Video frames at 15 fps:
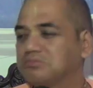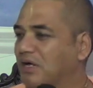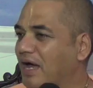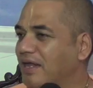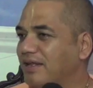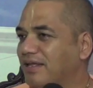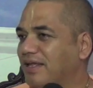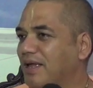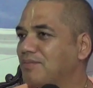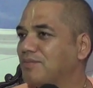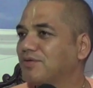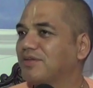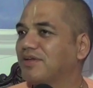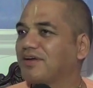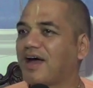And he came
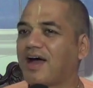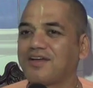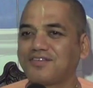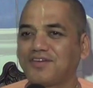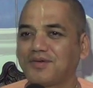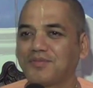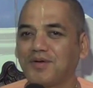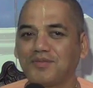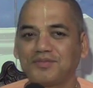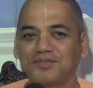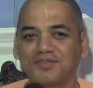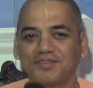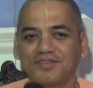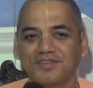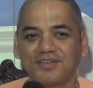to the ashram of
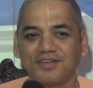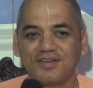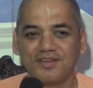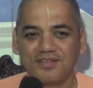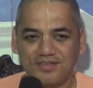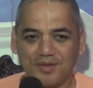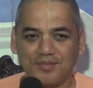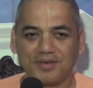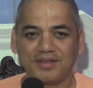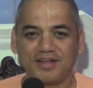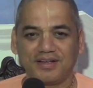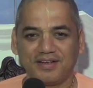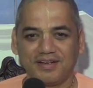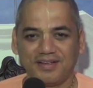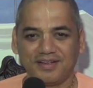
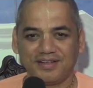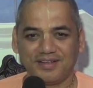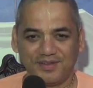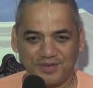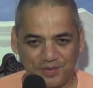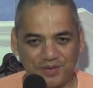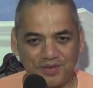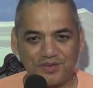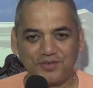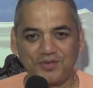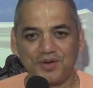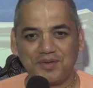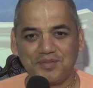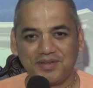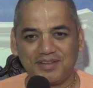Jamadagni. You know the
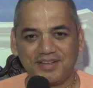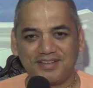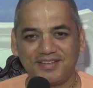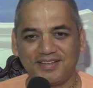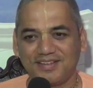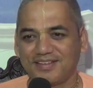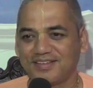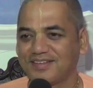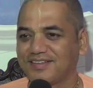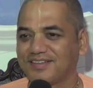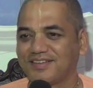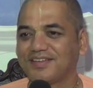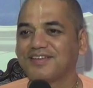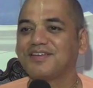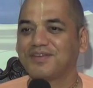story, Mataji?
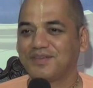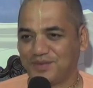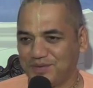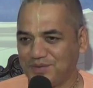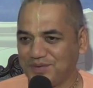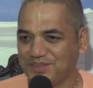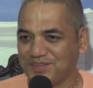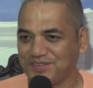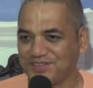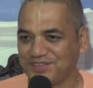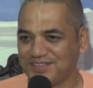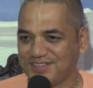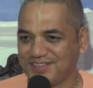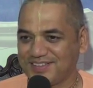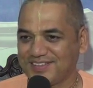You know the
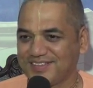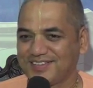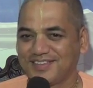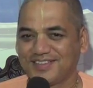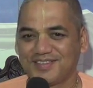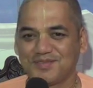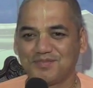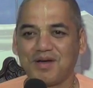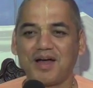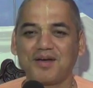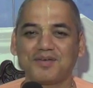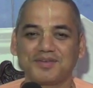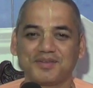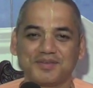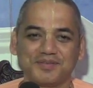story.
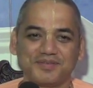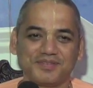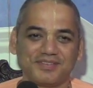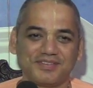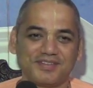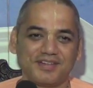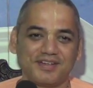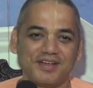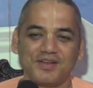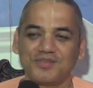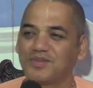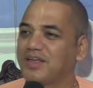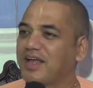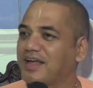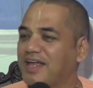Bhagavatam.
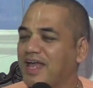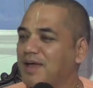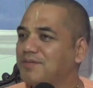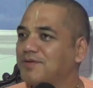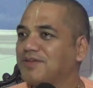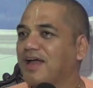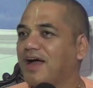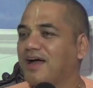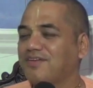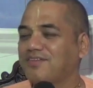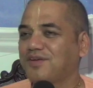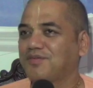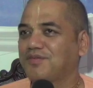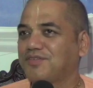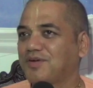So he came to the
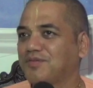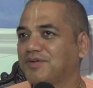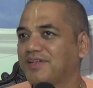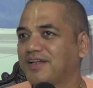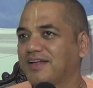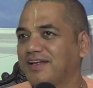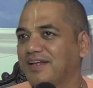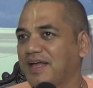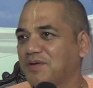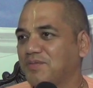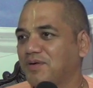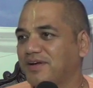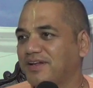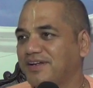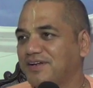ashram of Jamadagni, and
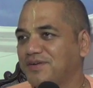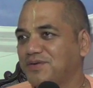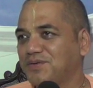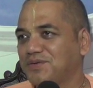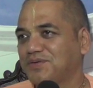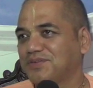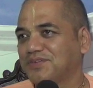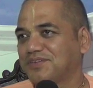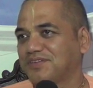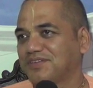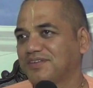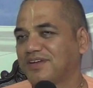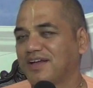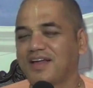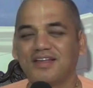what did he do?
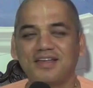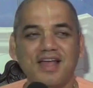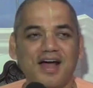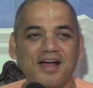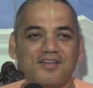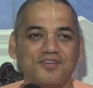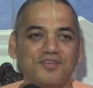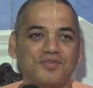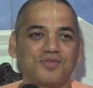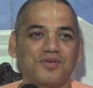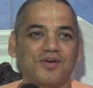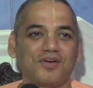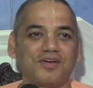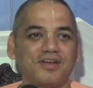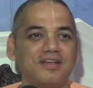He
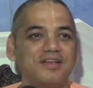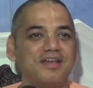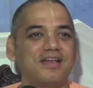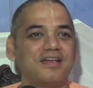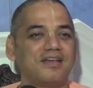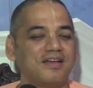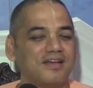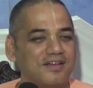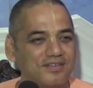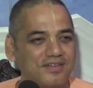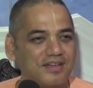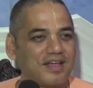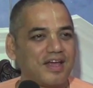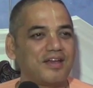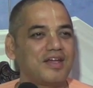
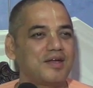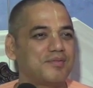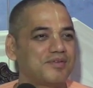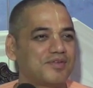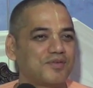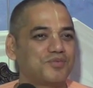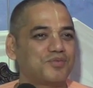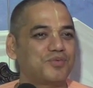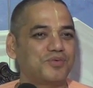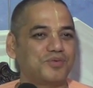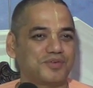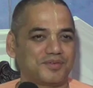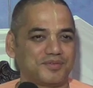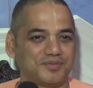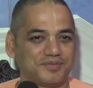said, can you give me some food?